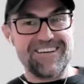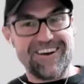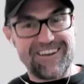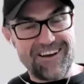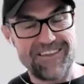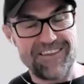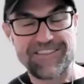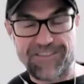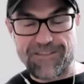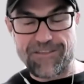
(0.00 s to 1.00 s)
I, I
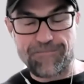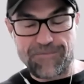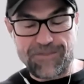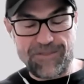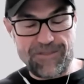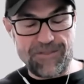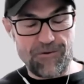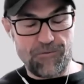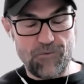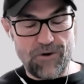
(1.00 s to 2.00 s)
think the
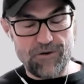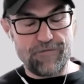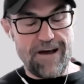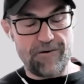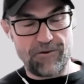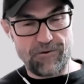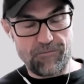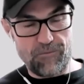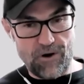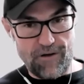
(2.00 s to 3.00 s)
the real value
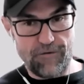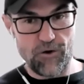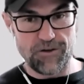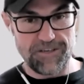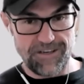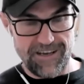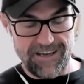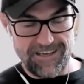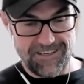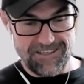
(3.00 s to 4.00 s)
in what I've heard
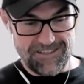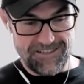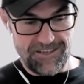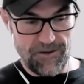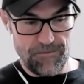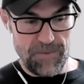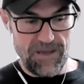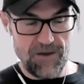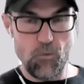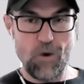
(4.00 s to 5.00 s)
today is, you know,
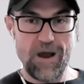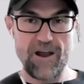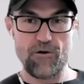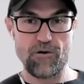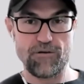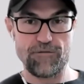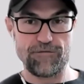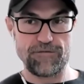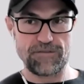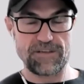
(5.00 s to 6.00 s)
be aware of
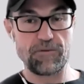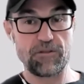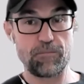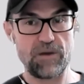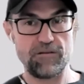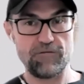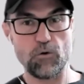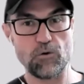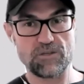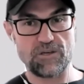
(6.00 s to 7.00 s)
some of the
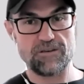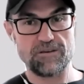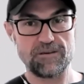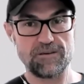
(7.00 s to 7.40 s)
pitfalls in